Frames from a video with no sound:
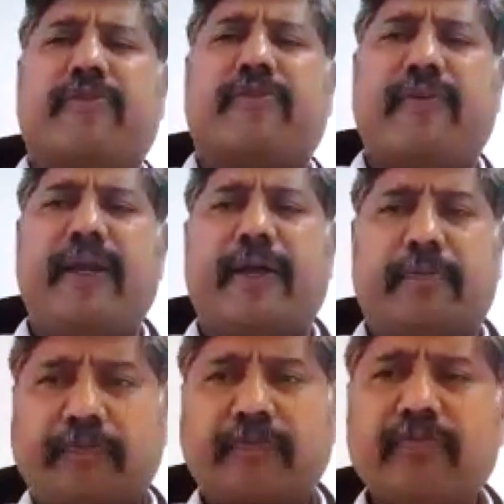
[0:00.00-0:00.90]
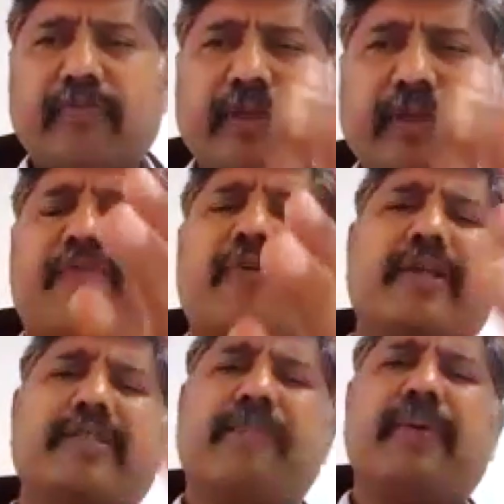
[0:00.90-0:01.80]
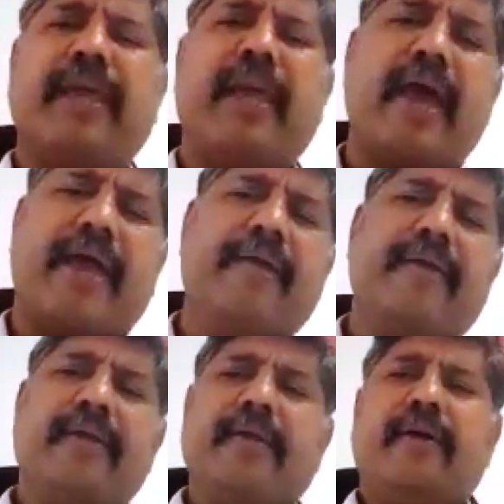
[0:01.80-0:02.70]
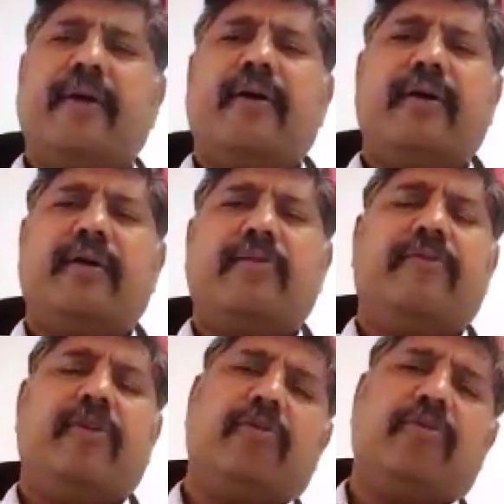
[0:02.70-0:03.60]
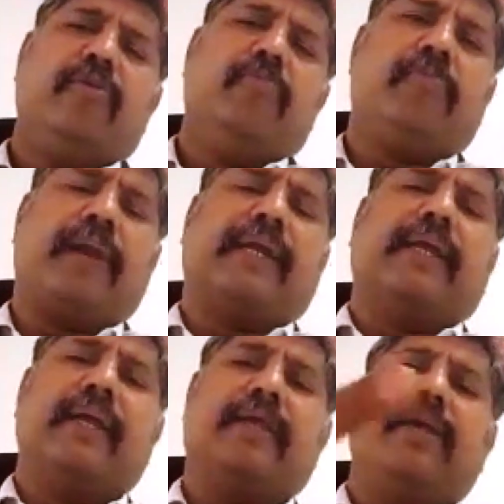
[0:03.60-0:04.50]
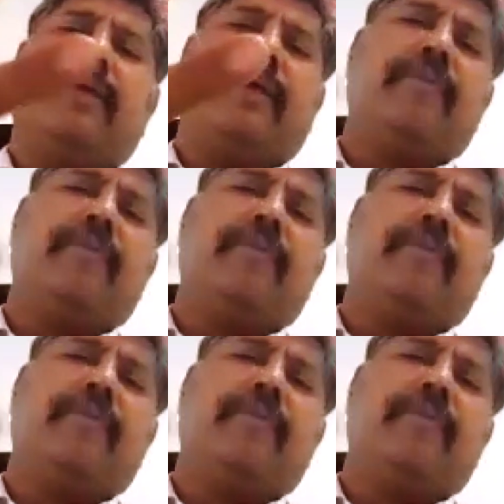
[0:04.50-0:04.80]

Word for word: of failure. Like for example, AI. Uh, practically